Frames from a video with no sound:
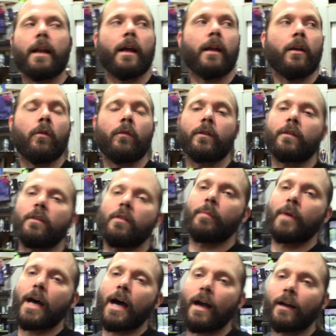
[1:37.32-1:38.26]
on over to the
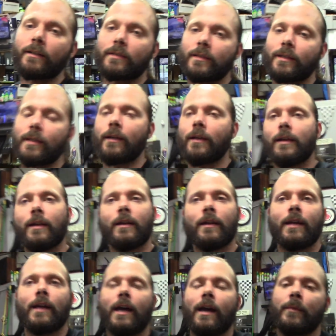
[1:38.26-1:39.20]
box,
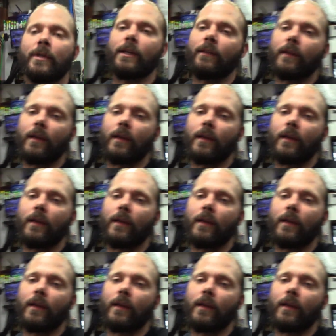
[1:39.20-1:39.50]
I mean,